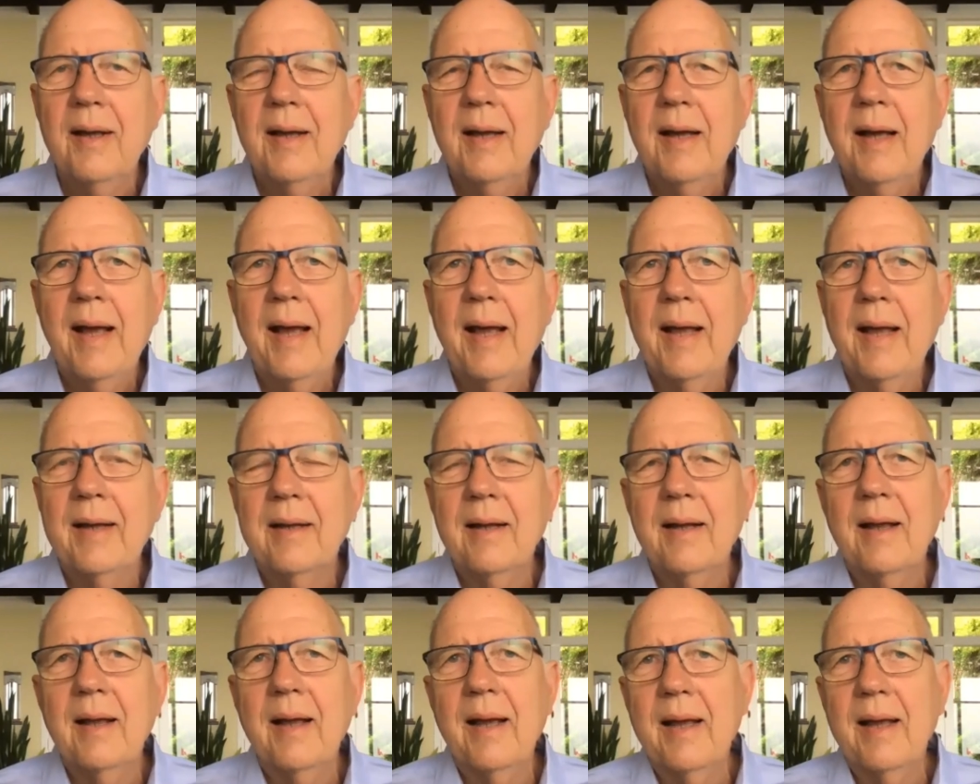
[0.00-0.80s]
And
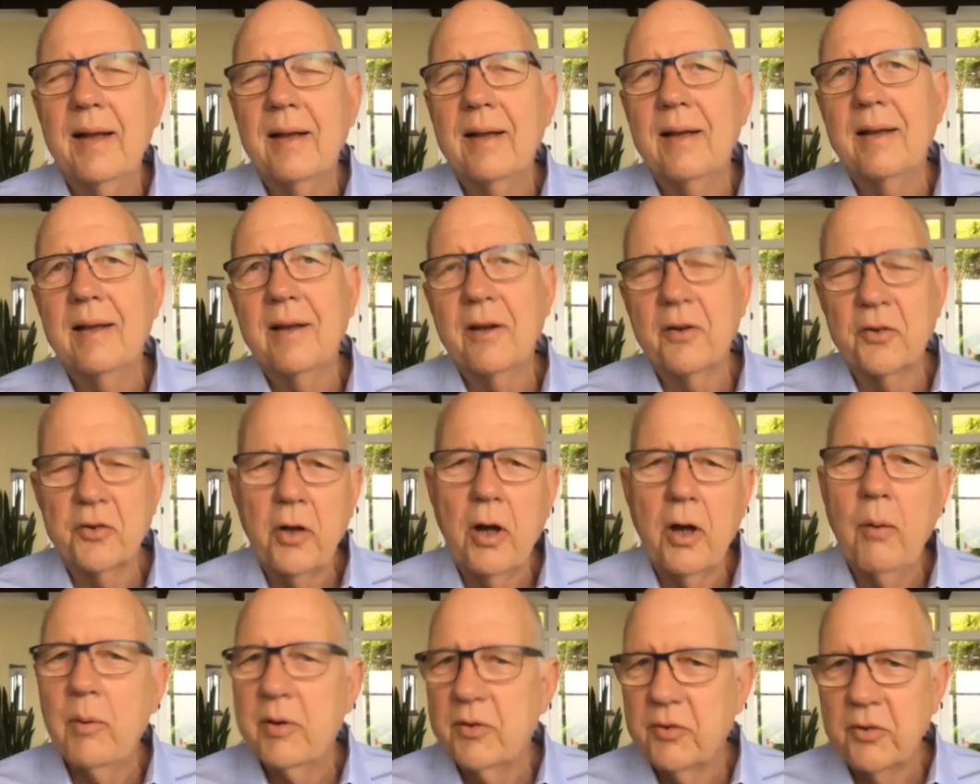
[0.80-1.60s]
there's
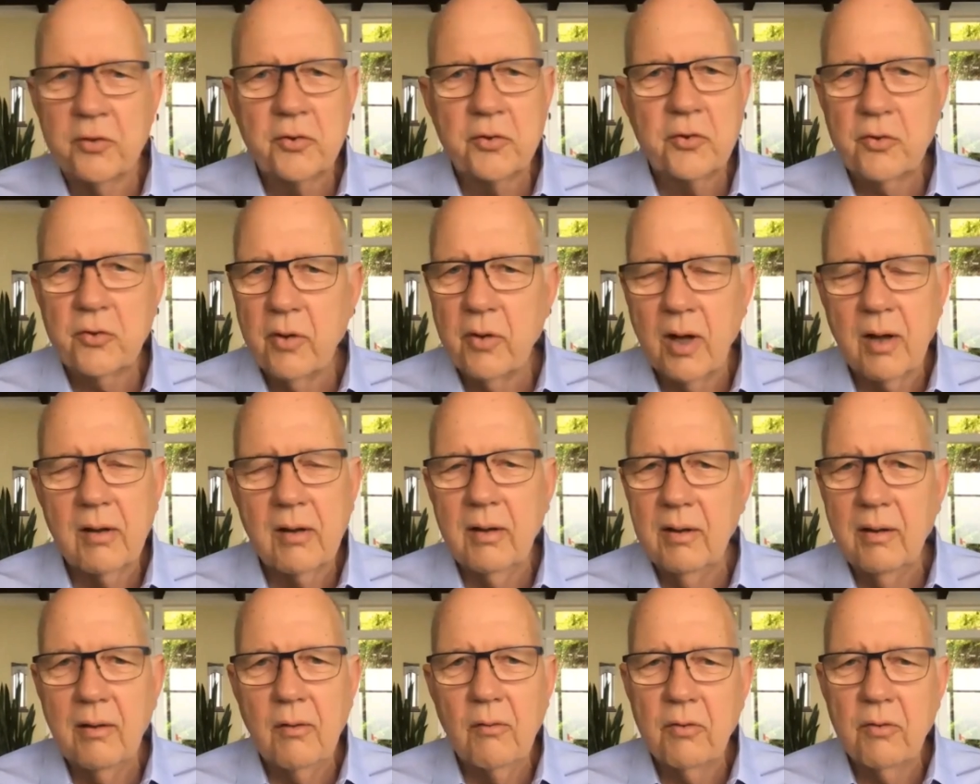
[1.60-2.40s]
always a
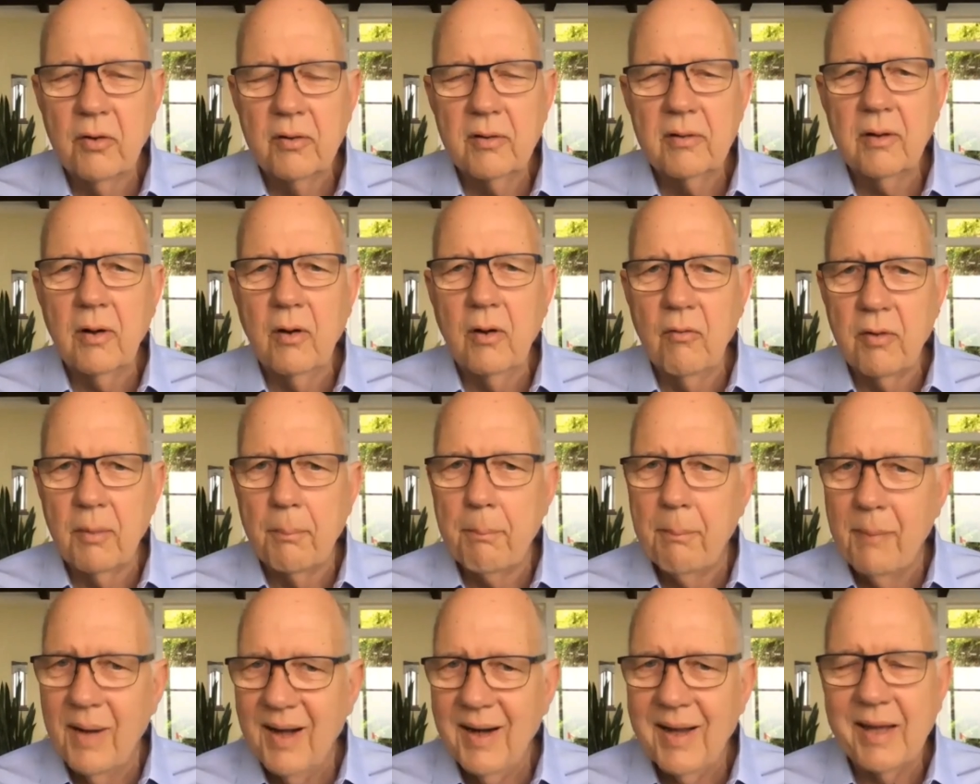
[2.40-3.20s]
struggle over
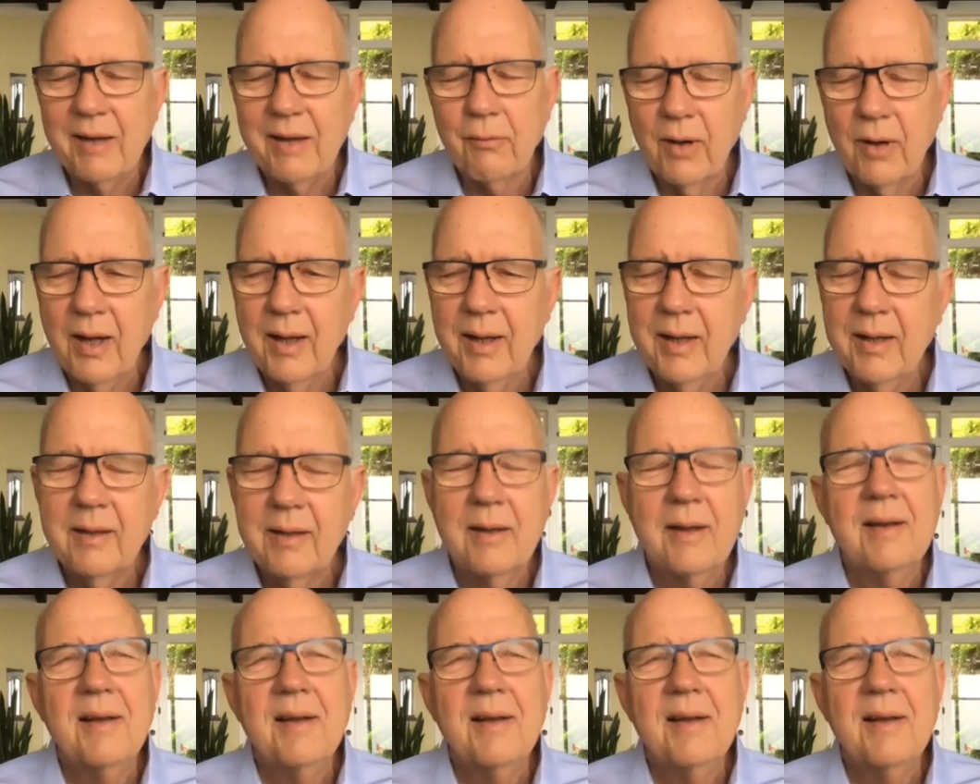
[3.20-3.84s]
money, right?